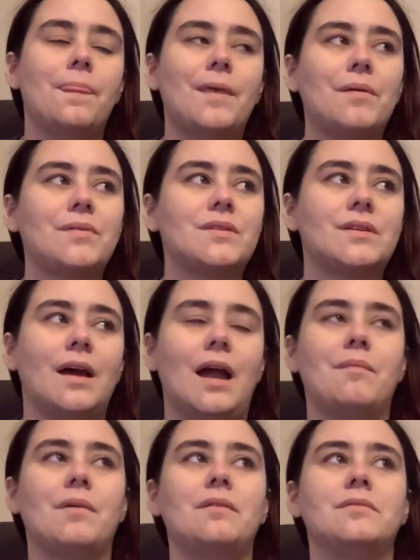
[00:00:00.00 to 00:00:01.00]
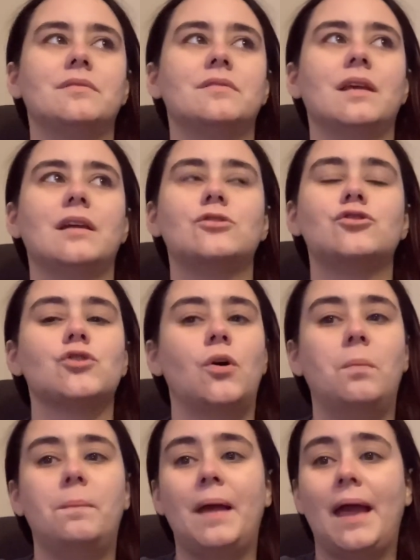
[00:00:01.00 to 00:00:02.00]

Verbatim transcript: there was a time where I was like so